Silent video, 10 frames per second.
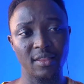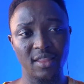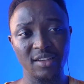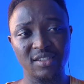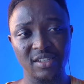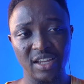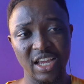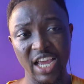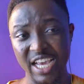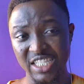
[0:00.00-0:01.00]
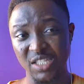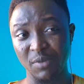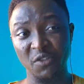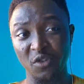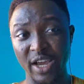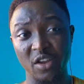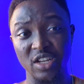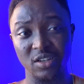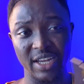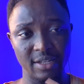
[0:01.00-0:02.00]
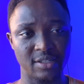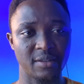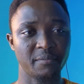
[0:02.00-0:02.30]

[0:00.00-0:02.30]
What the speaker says: this is the smartphone that you need to get,